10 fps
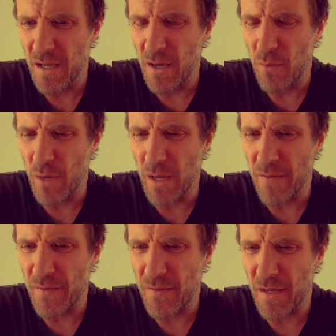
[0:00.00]

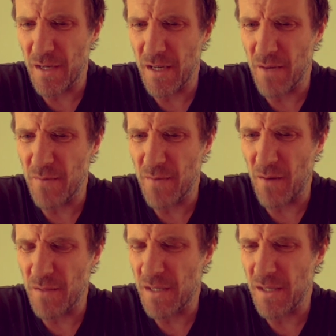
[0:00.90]
with, you know,
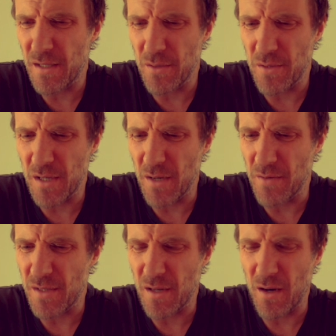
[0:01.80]
obviously two-tone
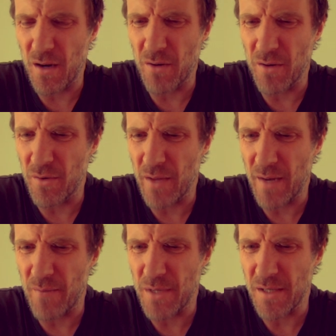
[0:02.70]
ska and all
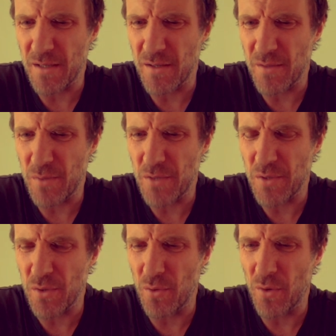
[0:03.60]
that business, which
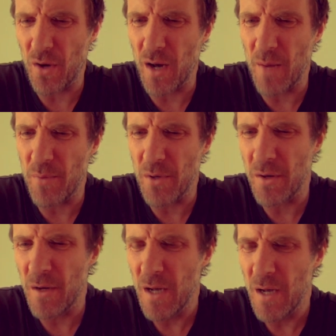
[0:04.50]
was all right, but
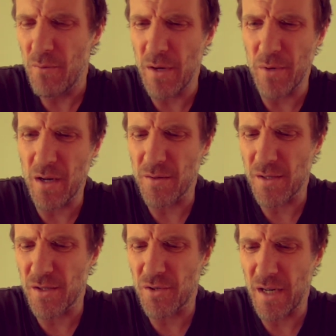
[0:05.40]
we were
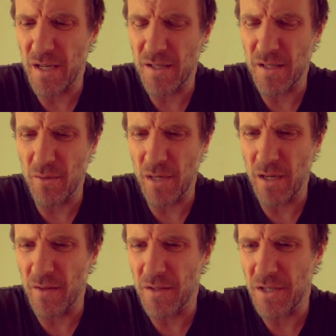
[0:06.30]
concentrating solely
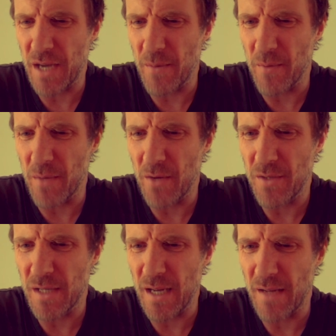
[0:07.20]
on the jam and
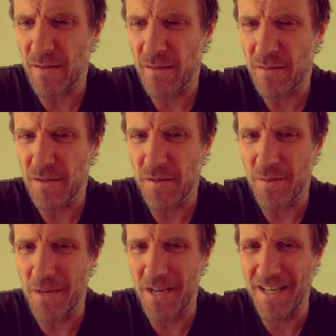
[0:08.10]
Motown. Do you know
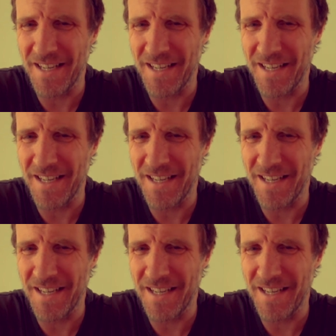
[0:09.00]
what I mean?